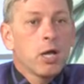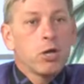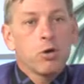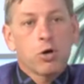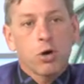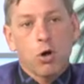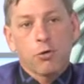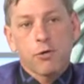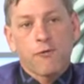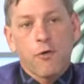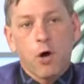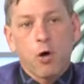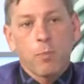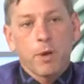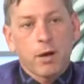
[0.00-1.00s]
You could also
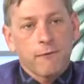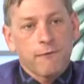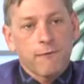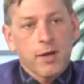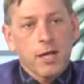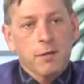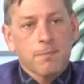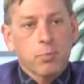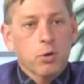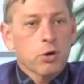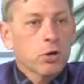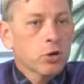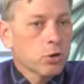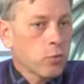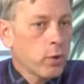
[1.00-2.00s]
follow me on
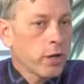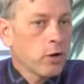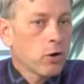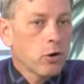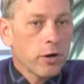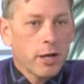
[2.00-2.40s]
Facebook, Twitter,